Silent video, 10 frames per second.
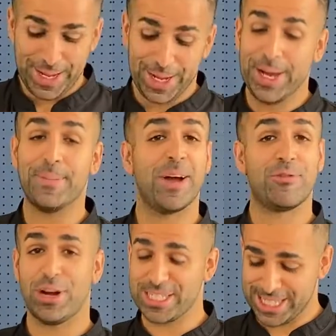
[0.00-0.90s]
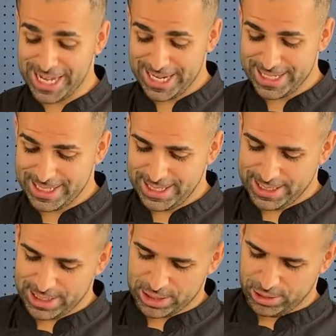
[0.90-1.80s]
And my friends, that is it.
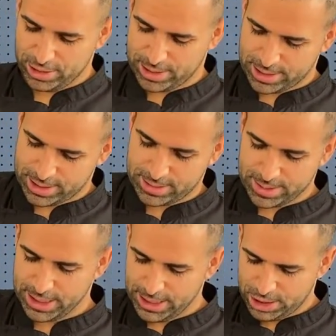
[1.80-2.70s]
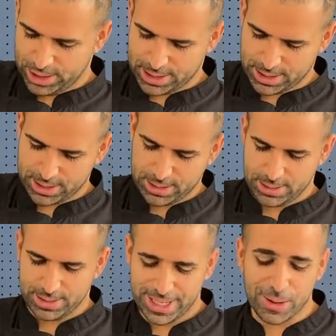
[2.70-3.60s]
This looks delicious.
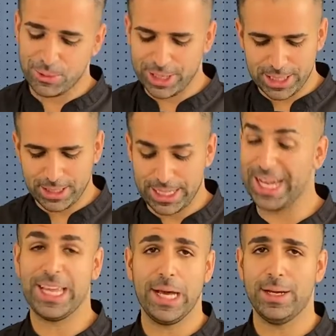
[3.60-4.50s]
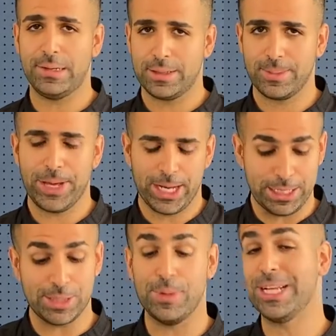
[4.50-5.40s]
Not really, not yet, to be
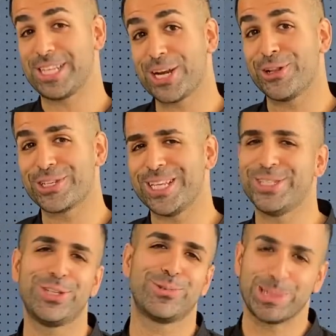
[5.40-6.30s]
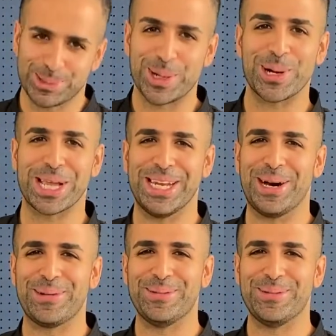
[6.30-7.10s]
honest, but it's gonna look delicious once we cook it down.